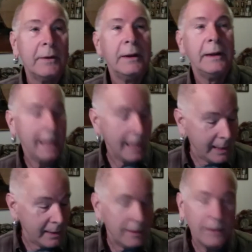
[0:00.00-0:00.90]

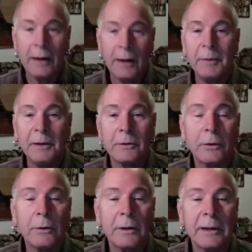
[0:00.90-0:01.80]
And I mean, you're
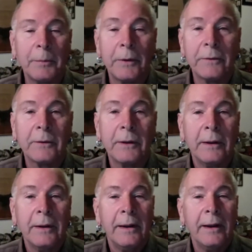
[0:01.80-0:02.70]
totally immersed.
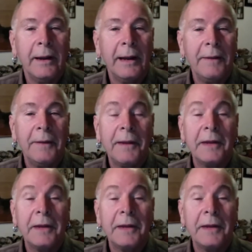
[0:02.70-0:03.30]
And then they do a